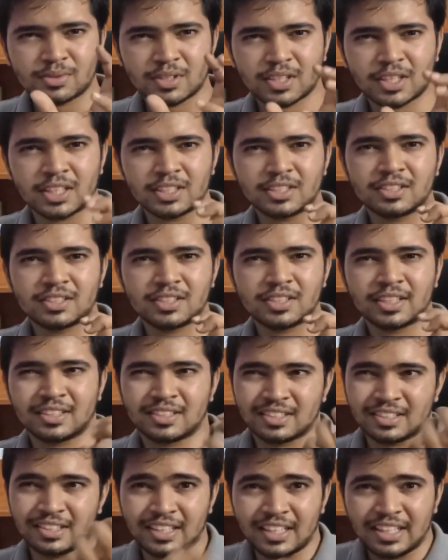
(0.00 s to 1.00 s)

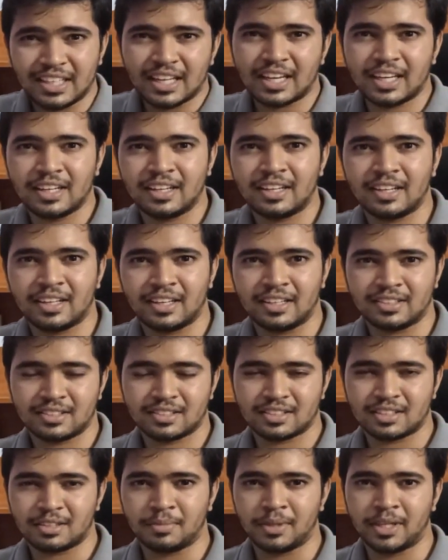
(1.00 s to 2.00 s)
constricts,
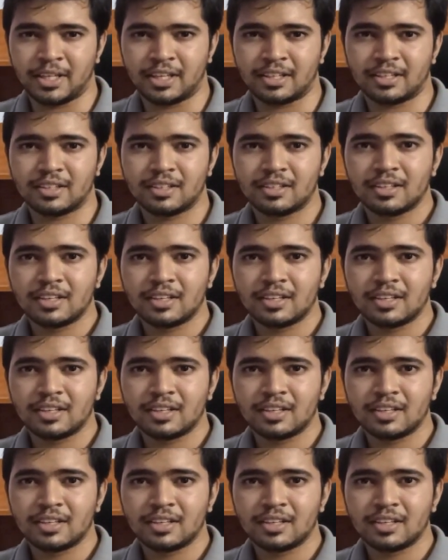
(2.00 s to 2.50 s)
dehydrates up the end,